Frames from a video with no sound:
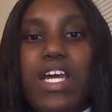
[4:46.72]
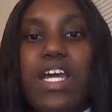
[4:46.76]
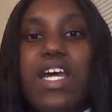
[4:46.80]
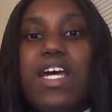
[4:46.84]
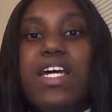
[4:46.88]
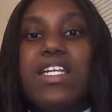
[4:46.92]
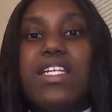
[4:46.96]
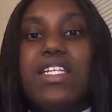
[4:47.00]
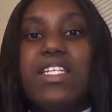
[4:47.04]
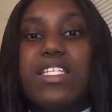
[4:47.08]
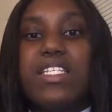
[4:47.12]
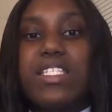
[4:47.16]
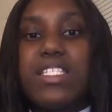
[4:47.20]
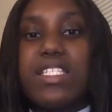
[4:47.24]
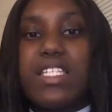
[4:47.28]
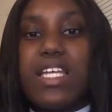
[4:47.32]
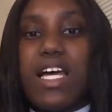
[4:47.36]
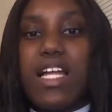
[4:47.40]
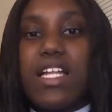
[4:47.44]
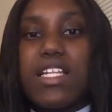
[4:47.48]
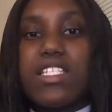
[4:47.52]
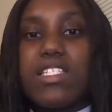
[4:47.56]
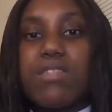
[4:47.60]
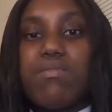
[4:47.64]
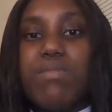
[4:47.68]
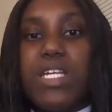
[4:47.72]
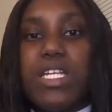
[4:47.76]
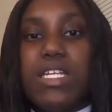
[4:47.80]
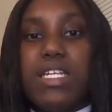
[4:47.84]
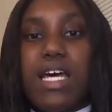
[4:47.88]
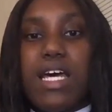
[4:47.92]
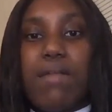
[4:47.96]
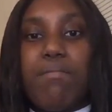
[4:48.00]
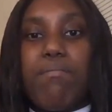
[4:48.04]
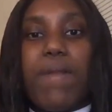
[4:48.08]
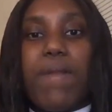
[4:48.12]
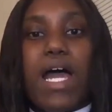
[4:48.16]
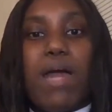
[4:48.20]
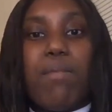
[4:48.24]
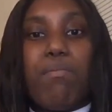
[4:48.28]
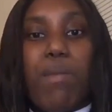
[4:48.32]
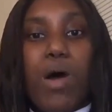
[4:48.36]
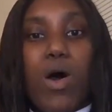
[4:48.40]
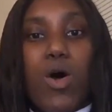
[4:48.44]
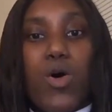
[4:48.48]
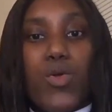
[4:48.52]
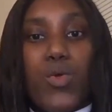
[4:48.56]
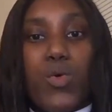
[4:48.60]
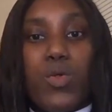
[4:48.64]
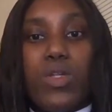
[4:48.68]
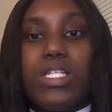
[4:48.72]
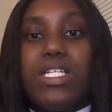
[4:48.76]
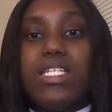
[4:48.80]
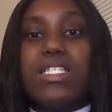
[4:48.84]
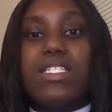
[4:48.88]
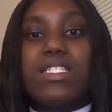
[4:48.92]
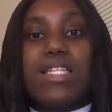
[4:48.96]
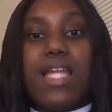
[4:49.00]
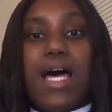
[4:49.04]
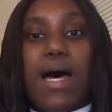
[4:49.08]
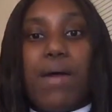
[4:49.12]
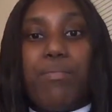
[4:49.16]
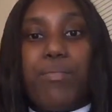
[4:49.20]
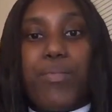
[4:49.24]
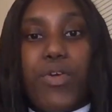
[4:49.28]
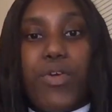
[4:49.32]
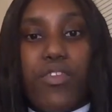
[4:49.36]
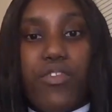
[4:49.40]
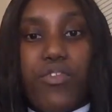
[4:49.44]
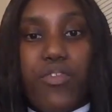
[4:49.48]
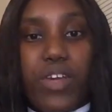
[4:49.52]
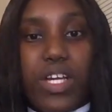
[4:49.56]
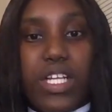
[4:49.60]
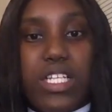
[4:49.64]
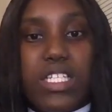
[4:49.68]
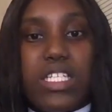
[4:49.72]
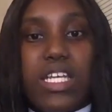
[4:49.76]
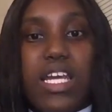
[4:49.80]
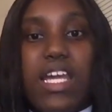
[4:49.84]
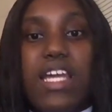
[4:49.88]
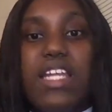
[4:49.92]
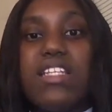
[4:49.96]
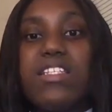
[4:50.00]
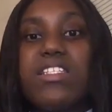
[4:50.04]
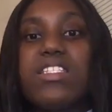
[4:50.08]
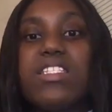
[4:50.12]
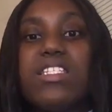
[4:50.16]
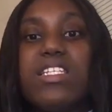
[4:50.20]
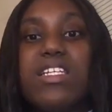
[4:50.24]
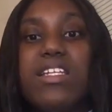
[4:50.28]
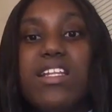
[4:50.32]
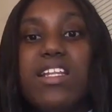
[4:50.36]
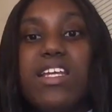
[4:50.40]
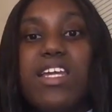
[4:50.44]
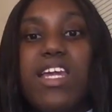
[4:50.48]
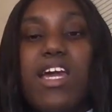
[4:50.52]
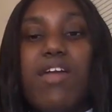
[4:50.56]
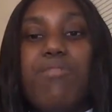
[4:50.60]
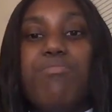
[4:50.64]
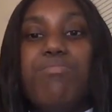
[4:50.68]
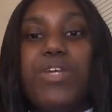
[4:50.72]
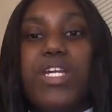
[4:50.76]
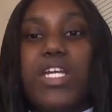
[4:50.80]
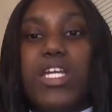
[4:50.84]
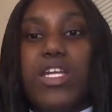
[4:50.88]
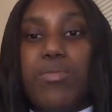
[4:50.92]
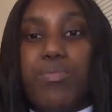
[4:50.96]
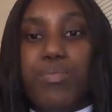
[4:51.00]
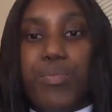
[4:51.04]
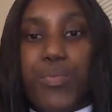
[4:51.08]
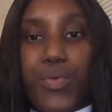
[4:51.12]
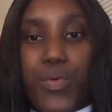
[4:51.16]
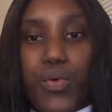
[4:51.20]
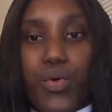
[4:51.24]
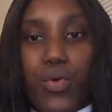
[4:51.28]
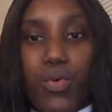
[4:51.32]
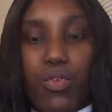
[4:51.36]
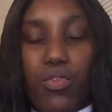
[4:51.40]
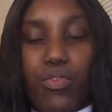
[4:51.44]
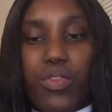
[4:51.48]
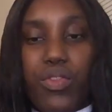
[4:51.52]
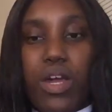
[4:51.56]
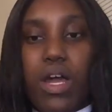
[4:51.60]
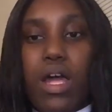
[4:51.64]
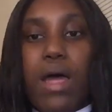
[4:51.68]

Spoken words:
This tells me that my model is not perfect and still can be improved